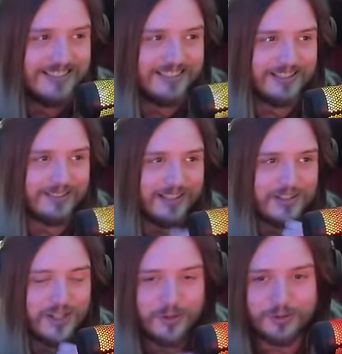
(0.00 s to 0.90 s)
Wait,
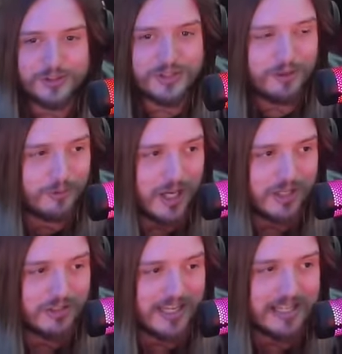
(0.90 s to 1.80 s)
there's no, there's no
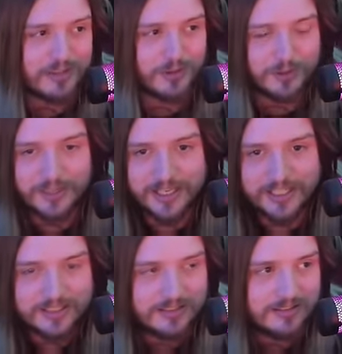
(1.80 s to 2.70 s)
rush that gets through,
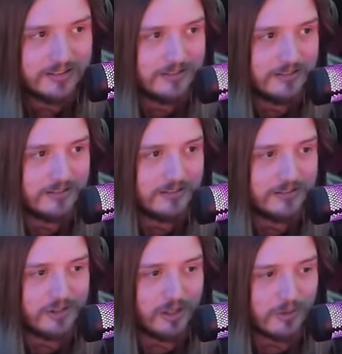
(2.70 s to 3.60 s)
right?
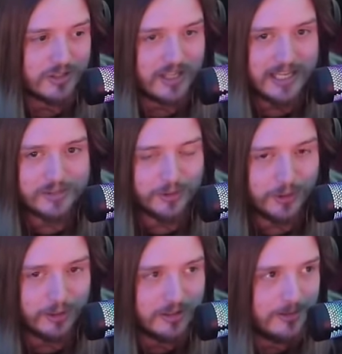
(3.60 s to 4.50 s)
There's no rush that gets
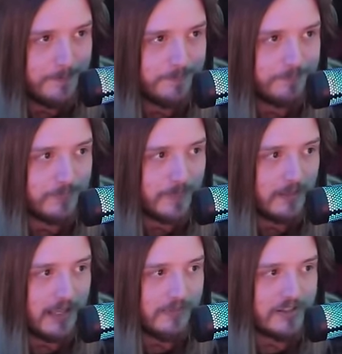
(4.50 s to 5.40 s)
through.
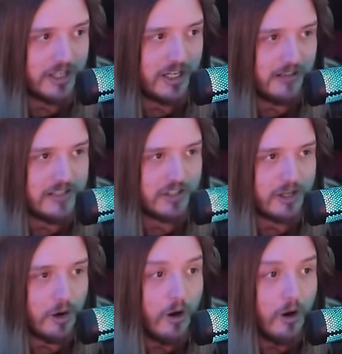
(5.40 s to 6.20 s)
And these are gonna, these are go.